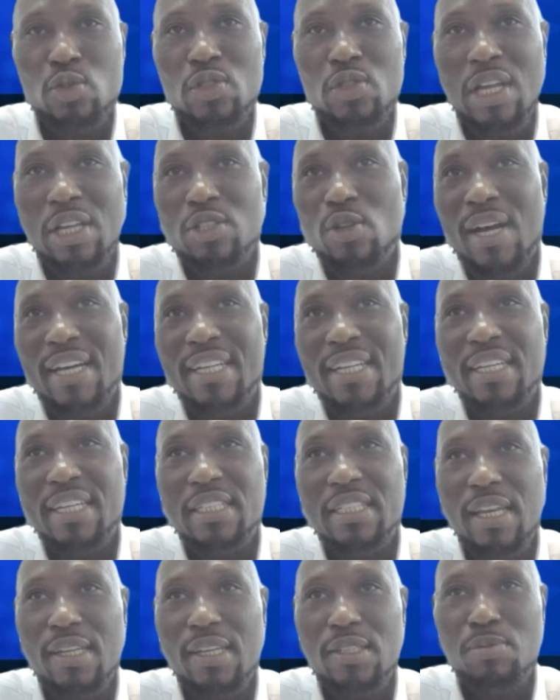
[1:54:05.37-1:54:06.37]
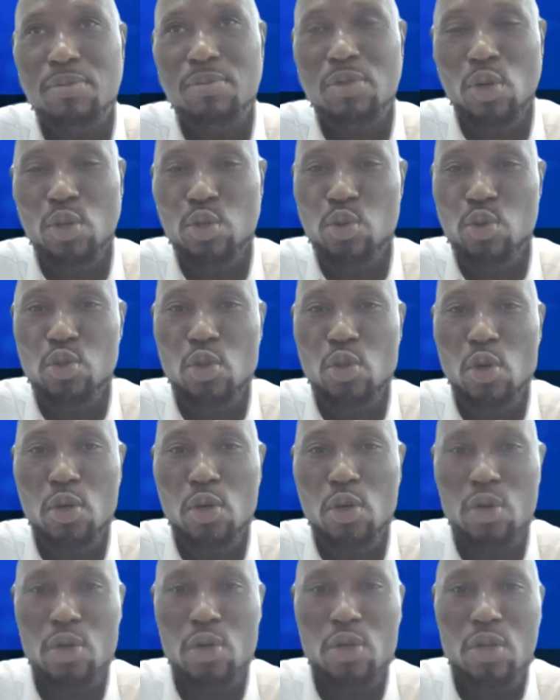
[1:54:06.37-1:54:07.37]
that you are an agent because you
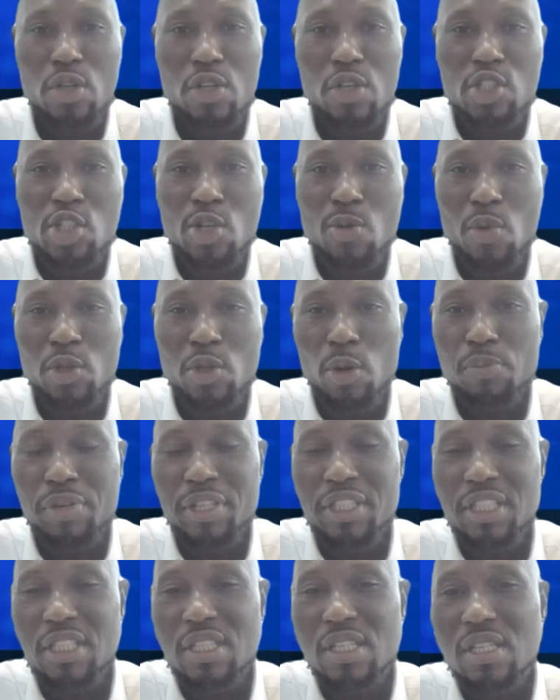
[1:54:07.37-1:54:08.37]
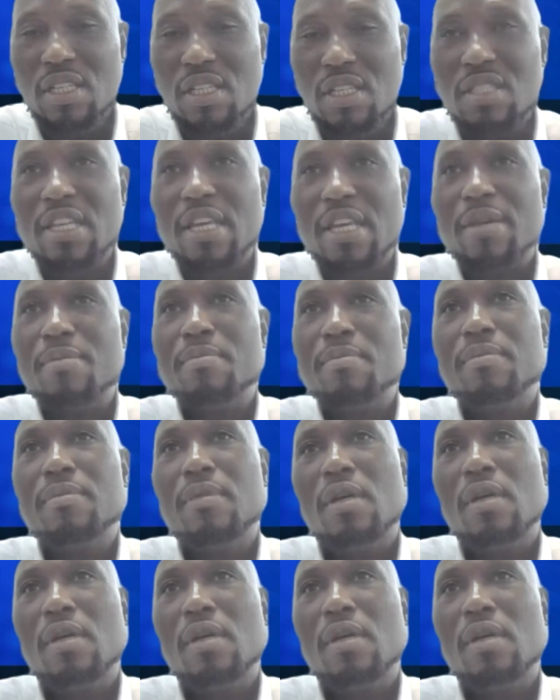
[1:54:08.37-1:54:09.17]
saw someone operating in the same